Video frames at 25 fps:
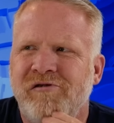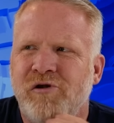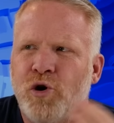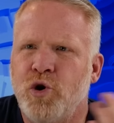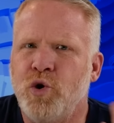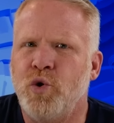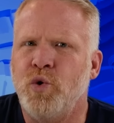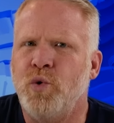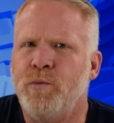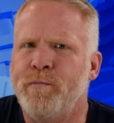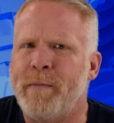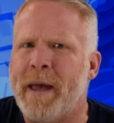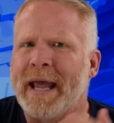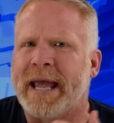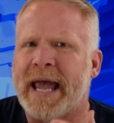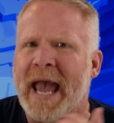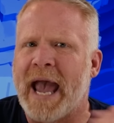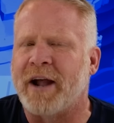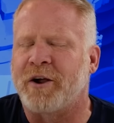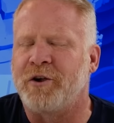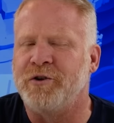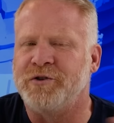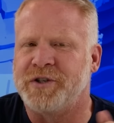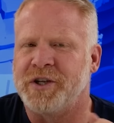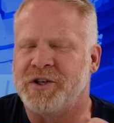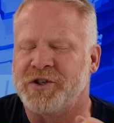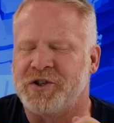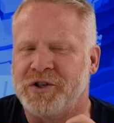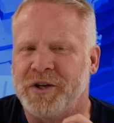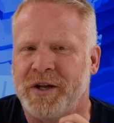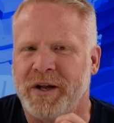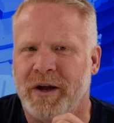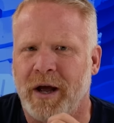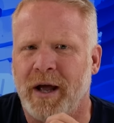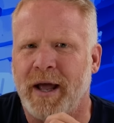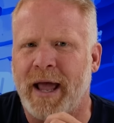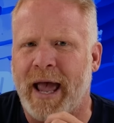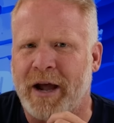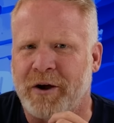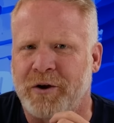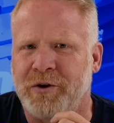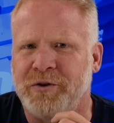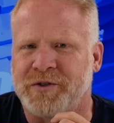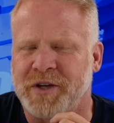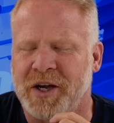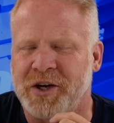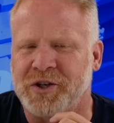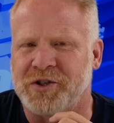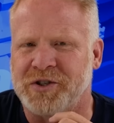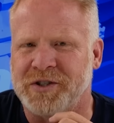who make
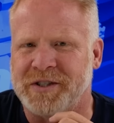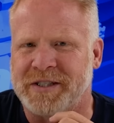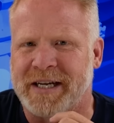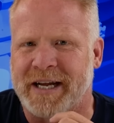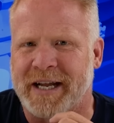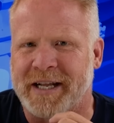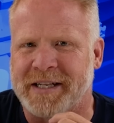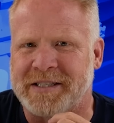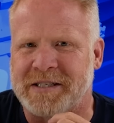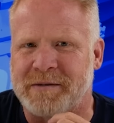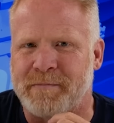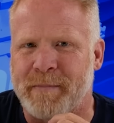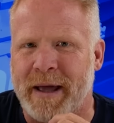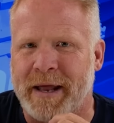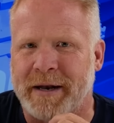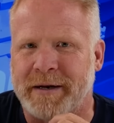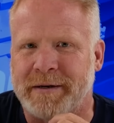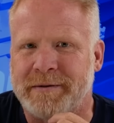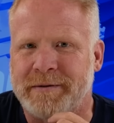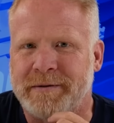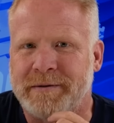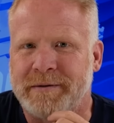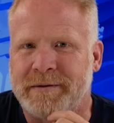accusations against men.